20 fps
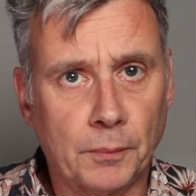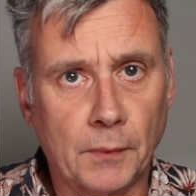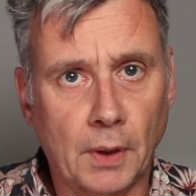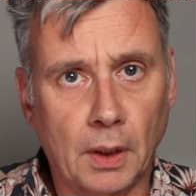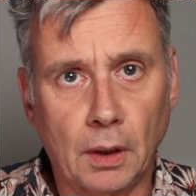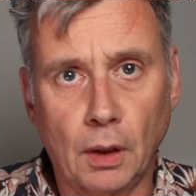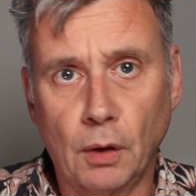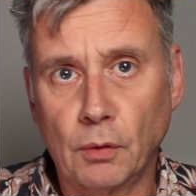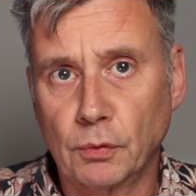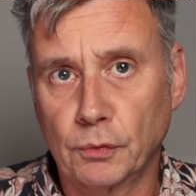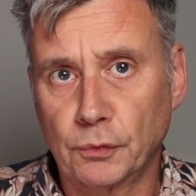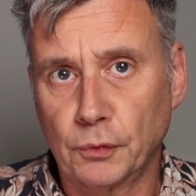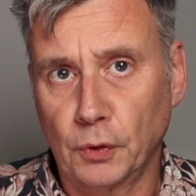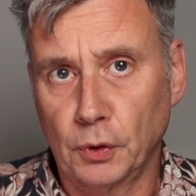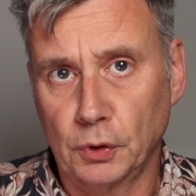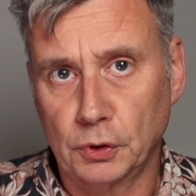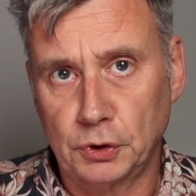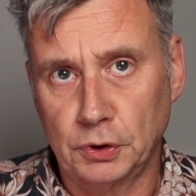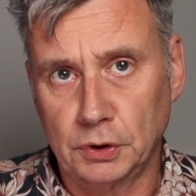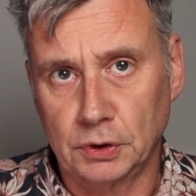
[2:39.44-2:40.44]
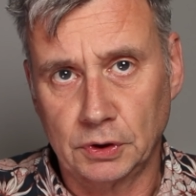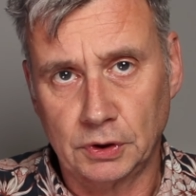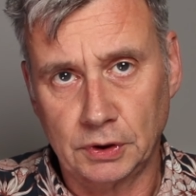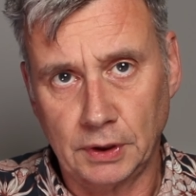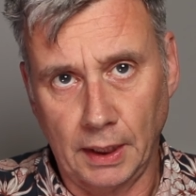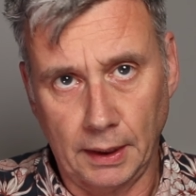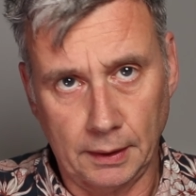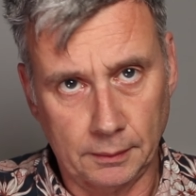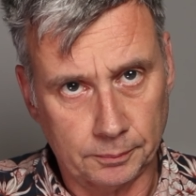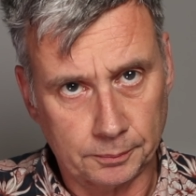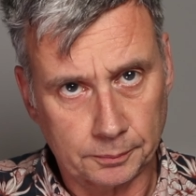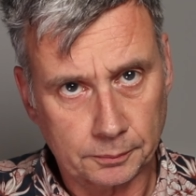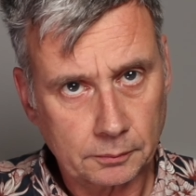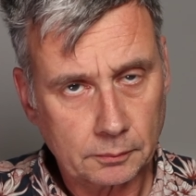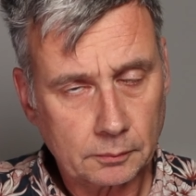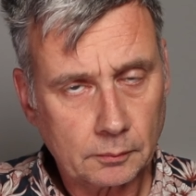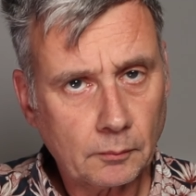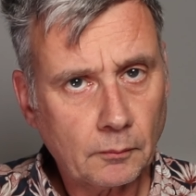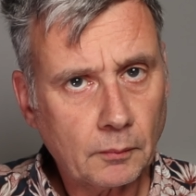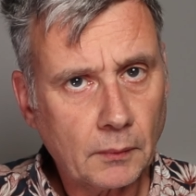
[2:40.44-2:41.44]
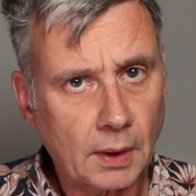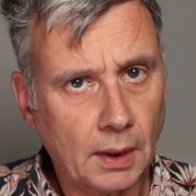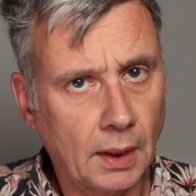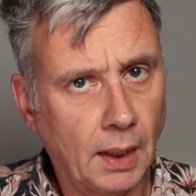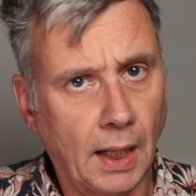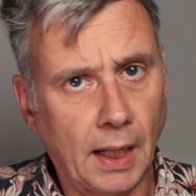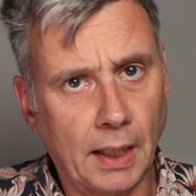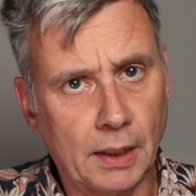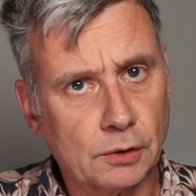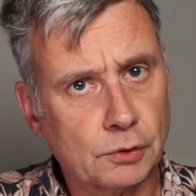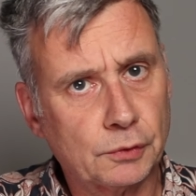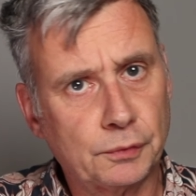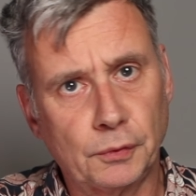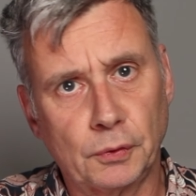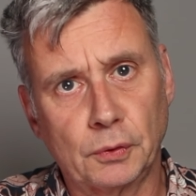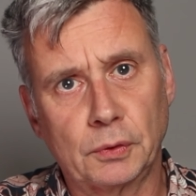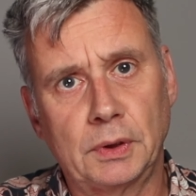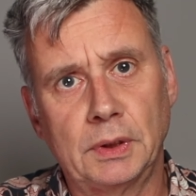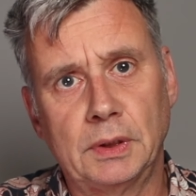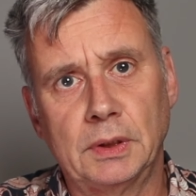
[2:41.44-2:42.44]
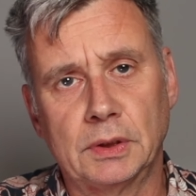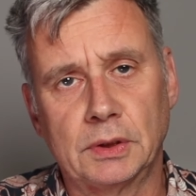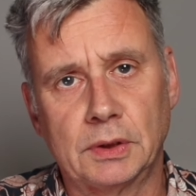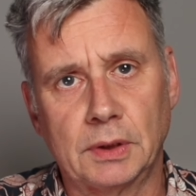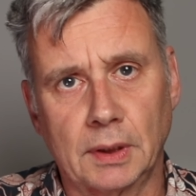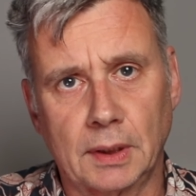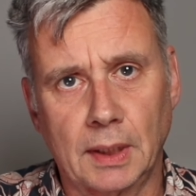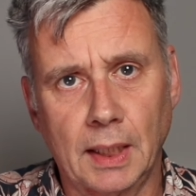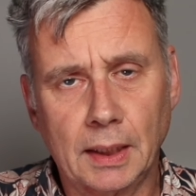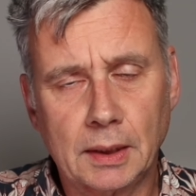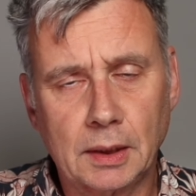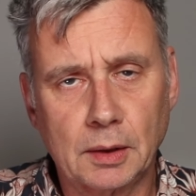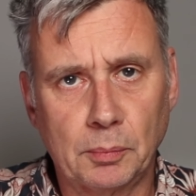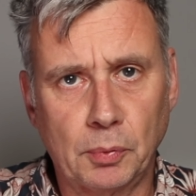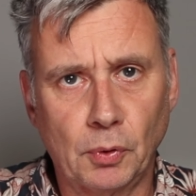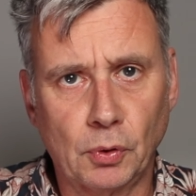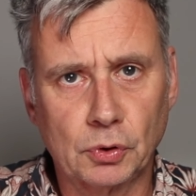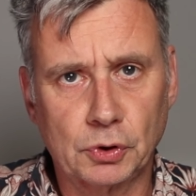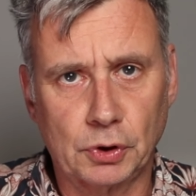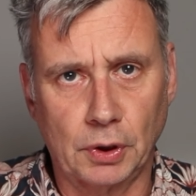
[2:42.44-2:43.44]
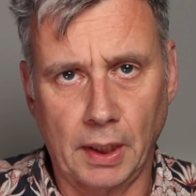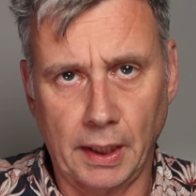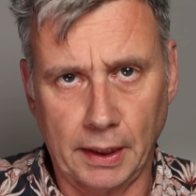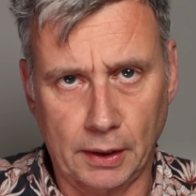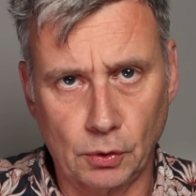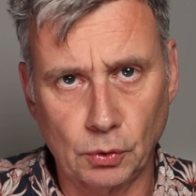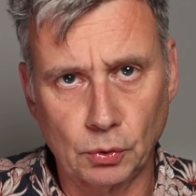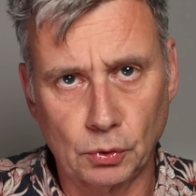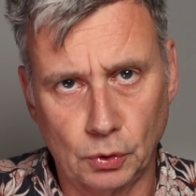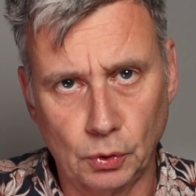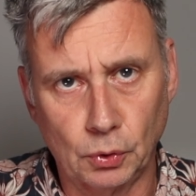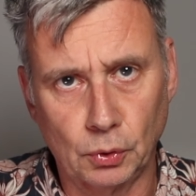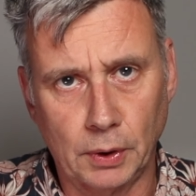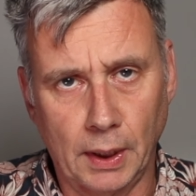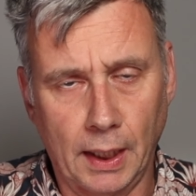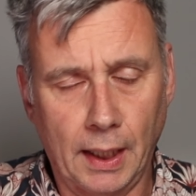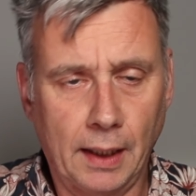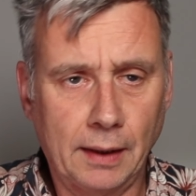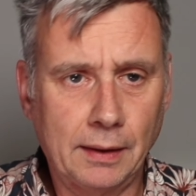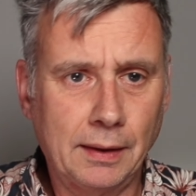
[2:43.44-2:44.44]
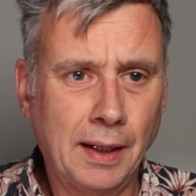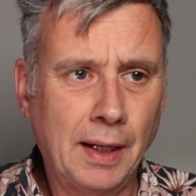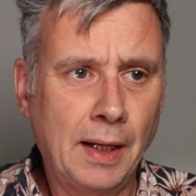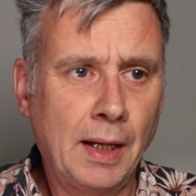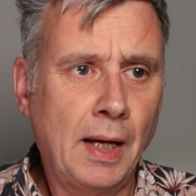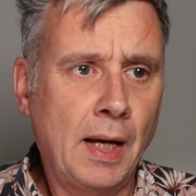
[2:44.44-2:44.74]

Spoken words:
lower versions than iOS 13 is neglectable, so I could do that.